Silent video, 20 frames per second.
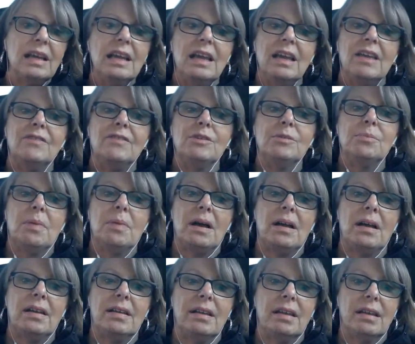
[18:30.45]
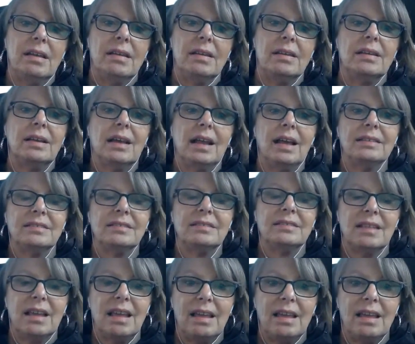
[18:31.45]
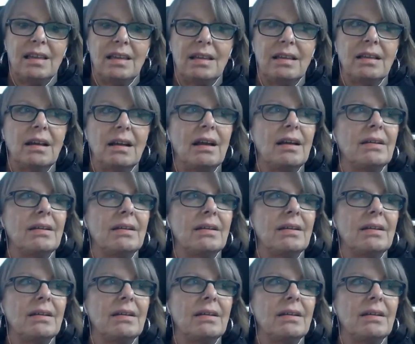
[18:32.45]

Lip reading: If you buy a Class A,